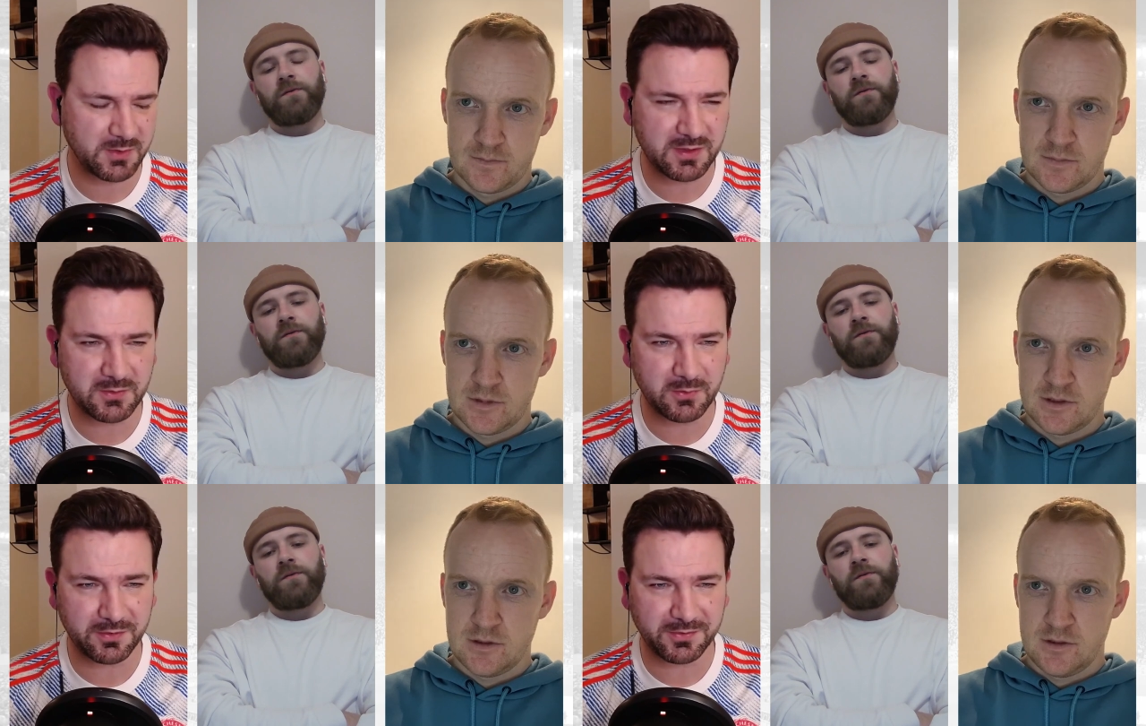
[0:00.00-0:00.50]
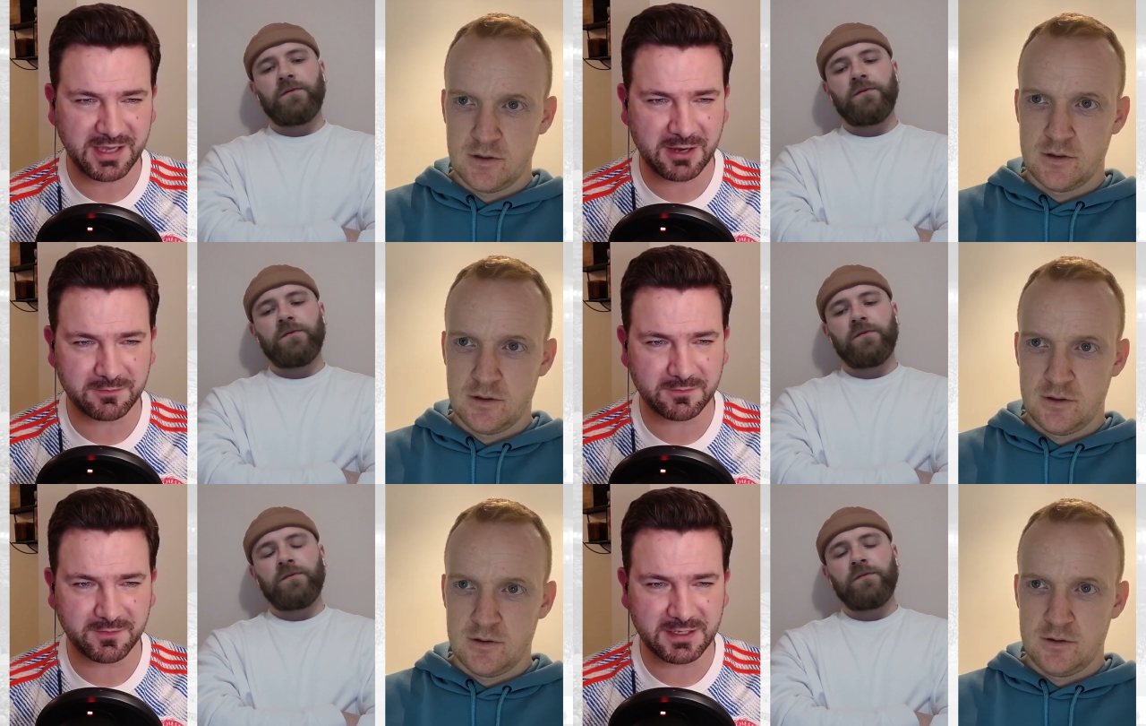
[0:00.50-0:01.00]
Speaker 1: weren't they, with
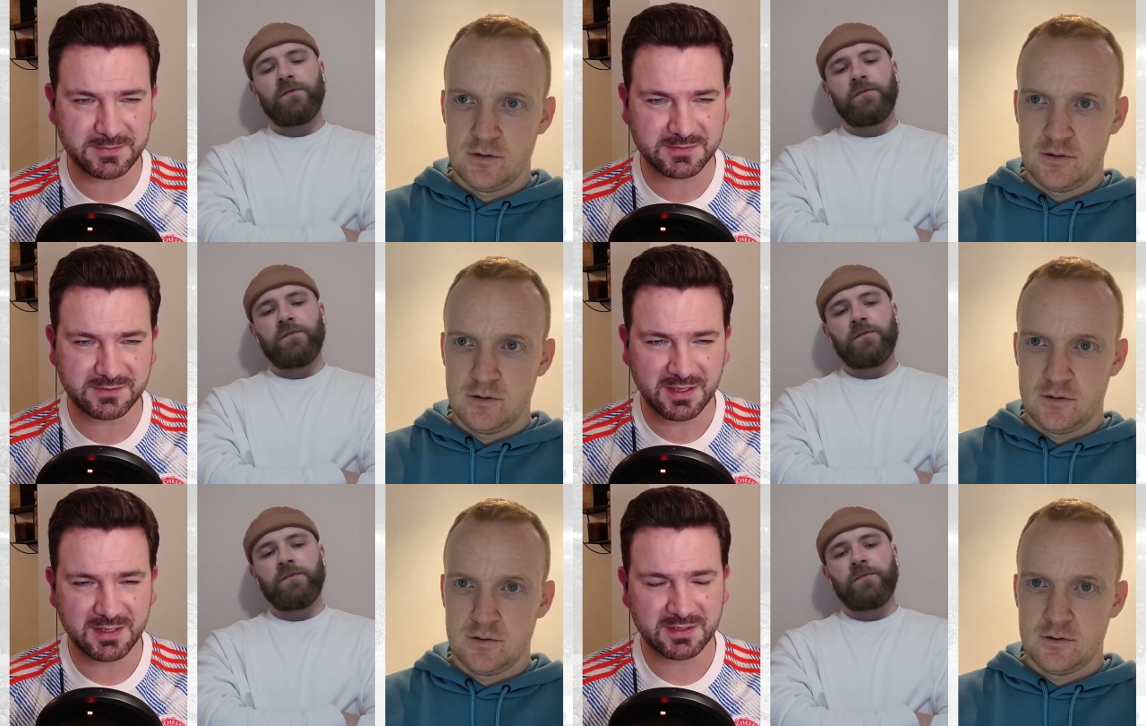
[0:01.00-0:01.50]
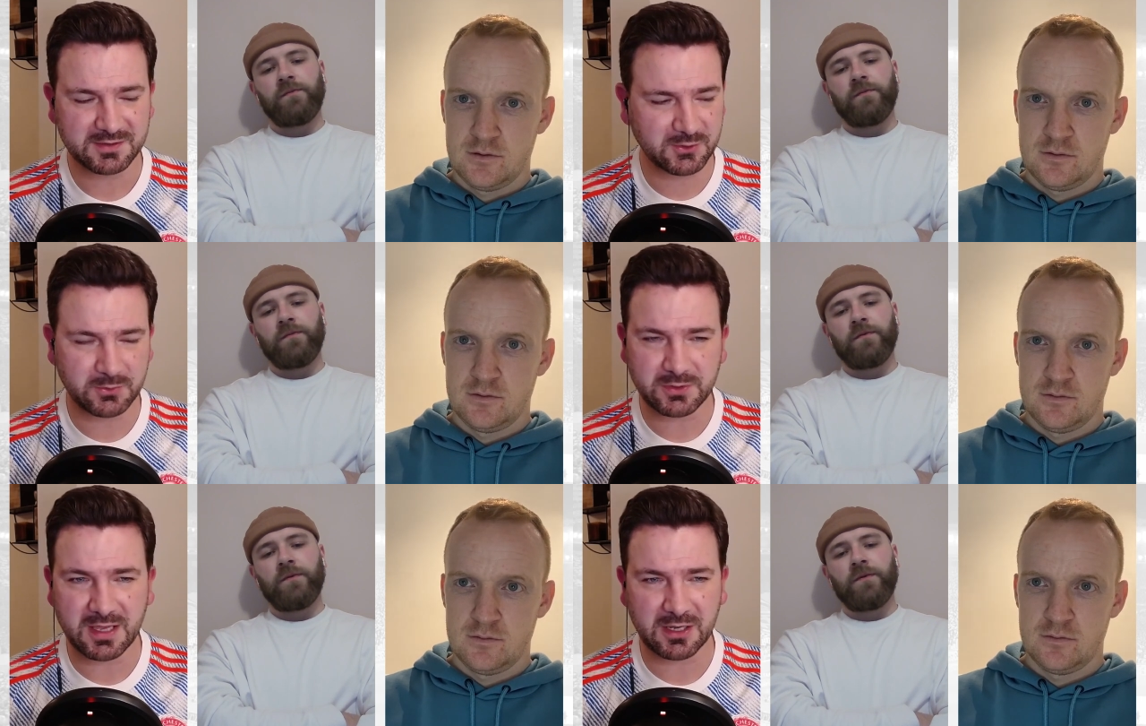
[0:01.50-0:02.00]
Kalvin Phillips'
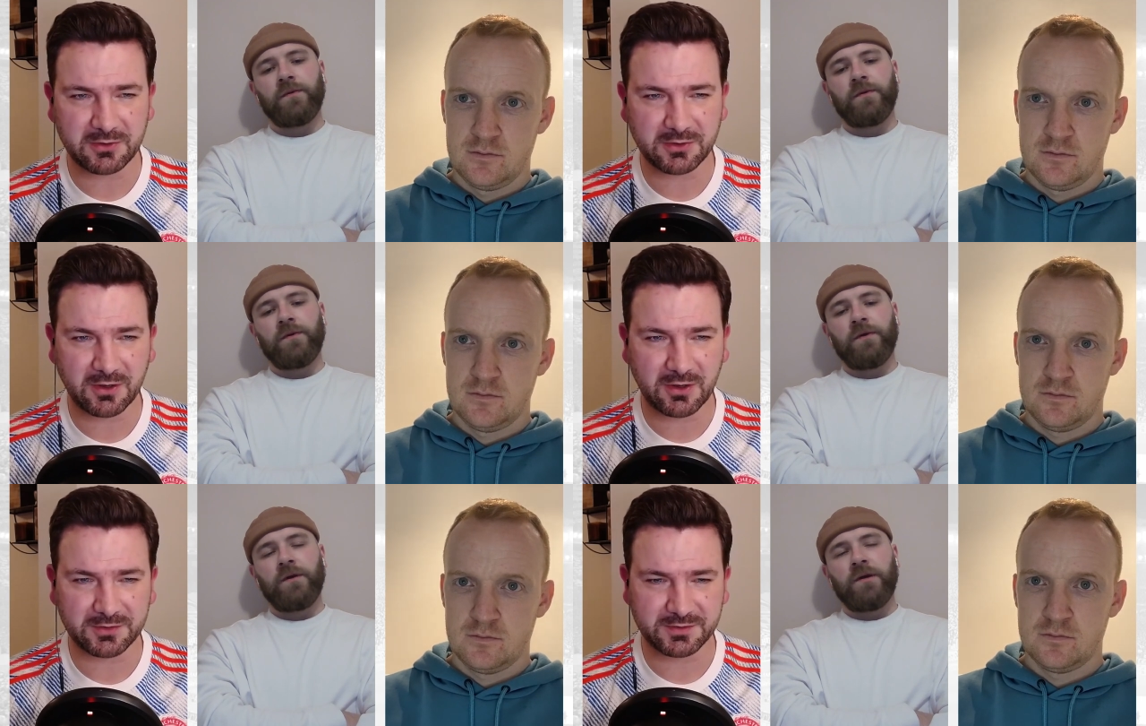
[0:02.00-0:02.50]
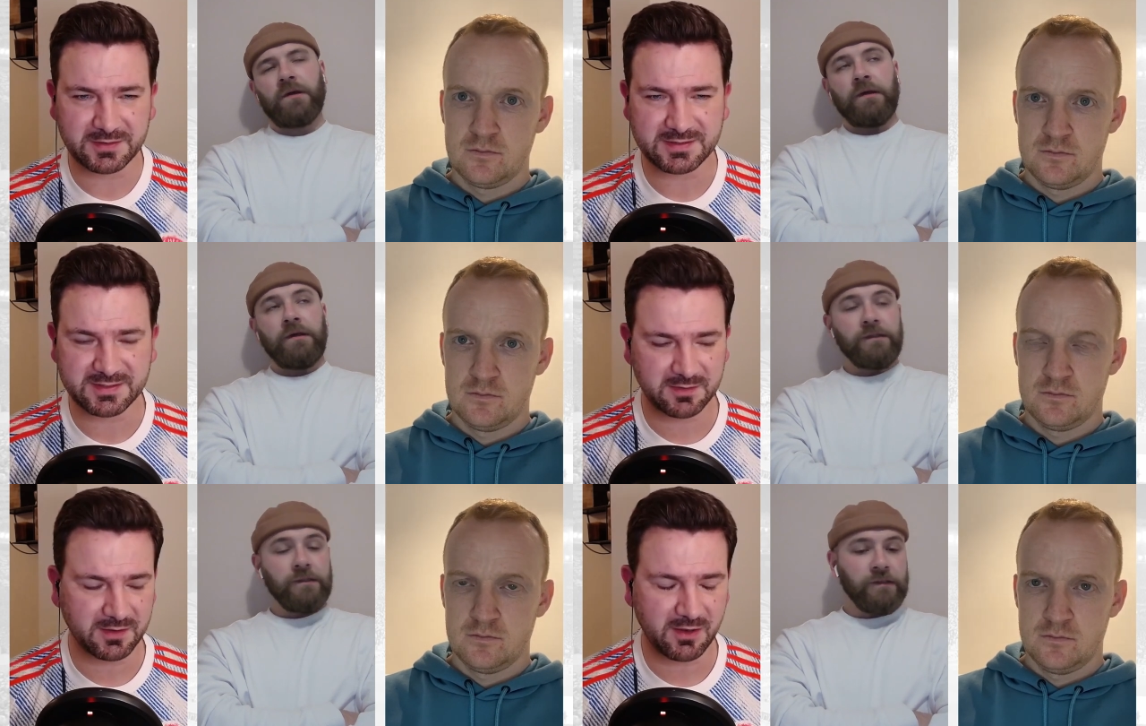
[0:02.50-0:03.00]
double yellow card and
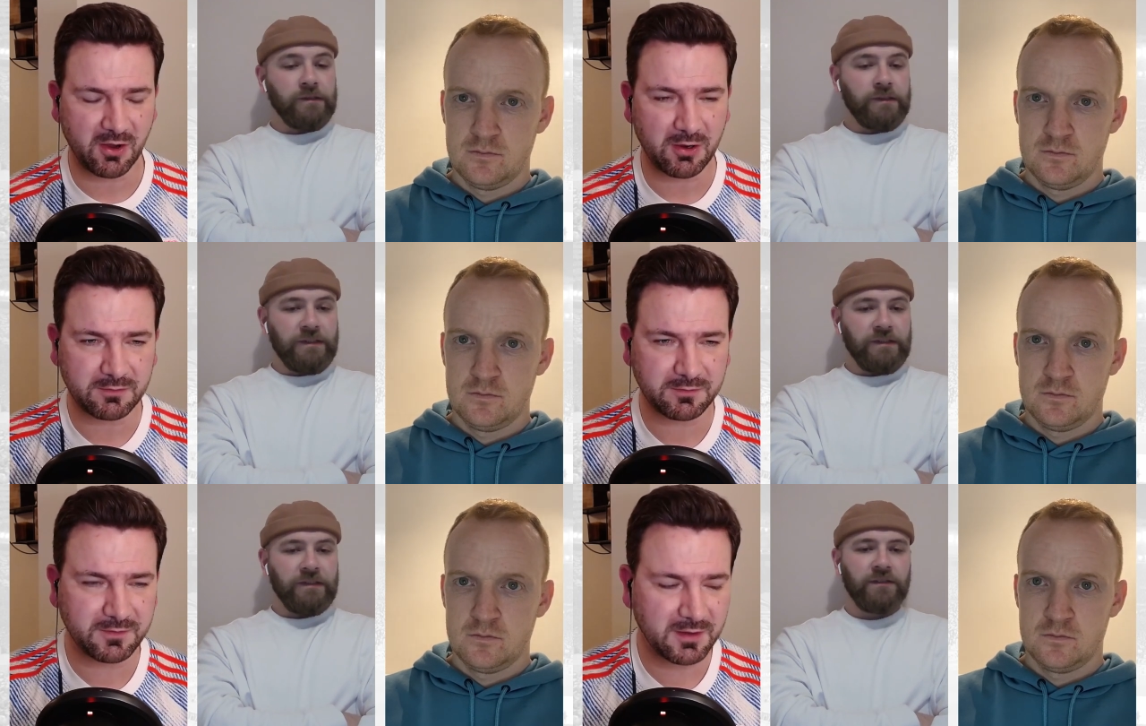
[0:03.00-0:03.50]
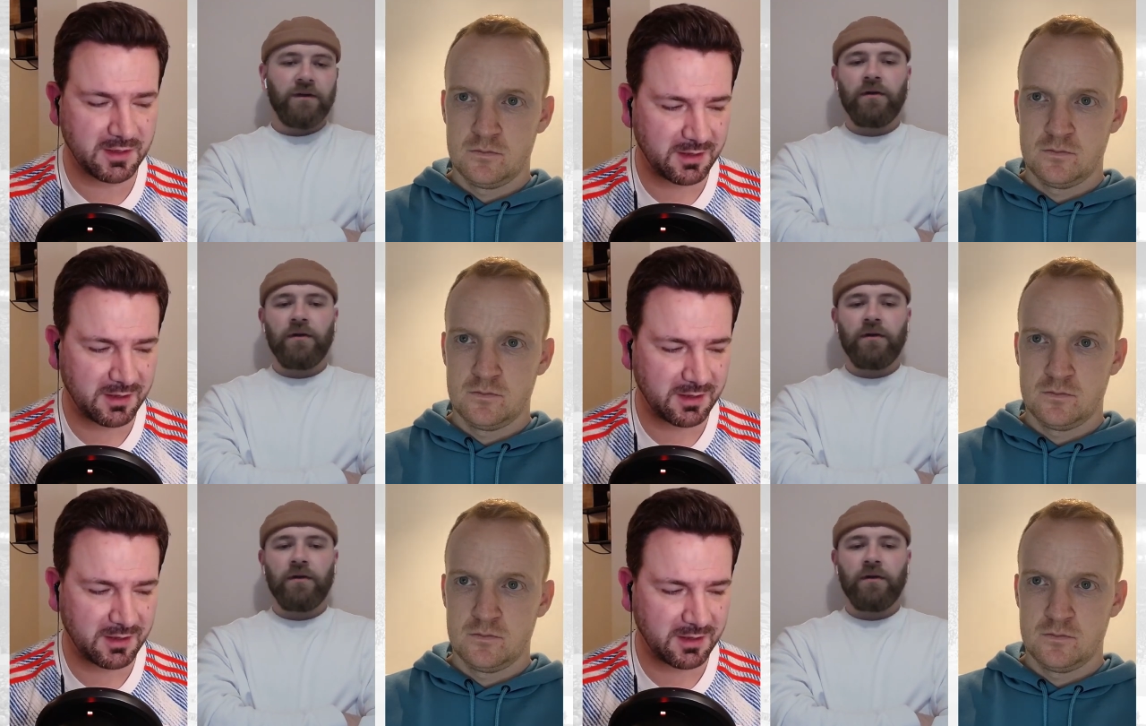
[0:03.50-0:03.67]
sending off.